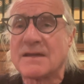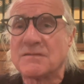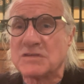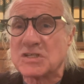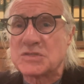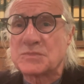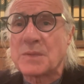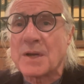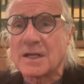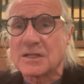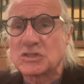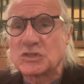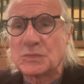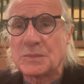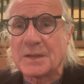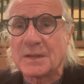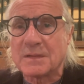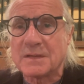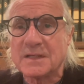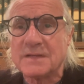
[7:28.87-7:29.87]

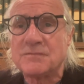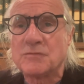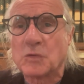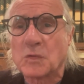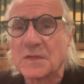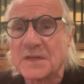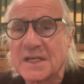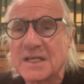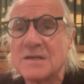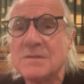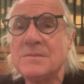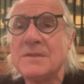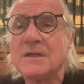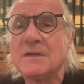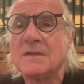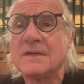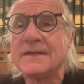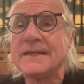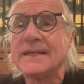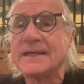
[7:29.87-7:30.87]
responsibility for the
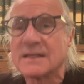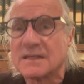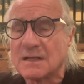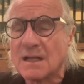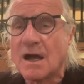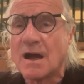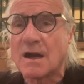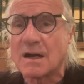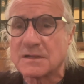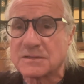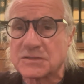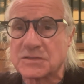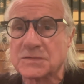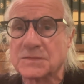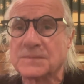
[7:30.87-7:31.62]
community at large,